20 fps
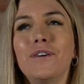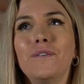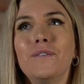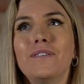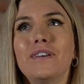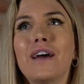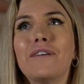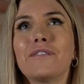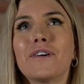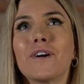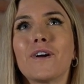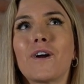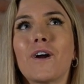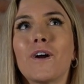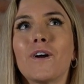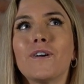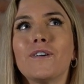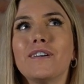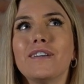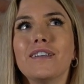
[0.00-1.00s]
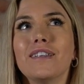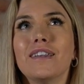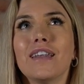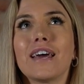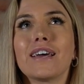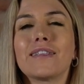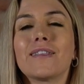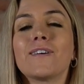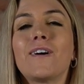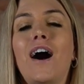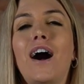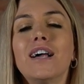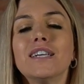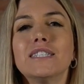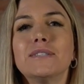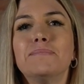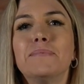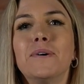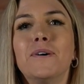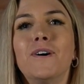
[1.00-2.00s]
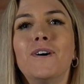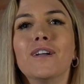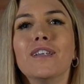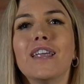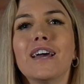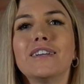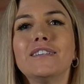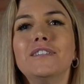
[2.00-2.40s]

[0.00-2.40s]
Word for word: you never heard like the gospel?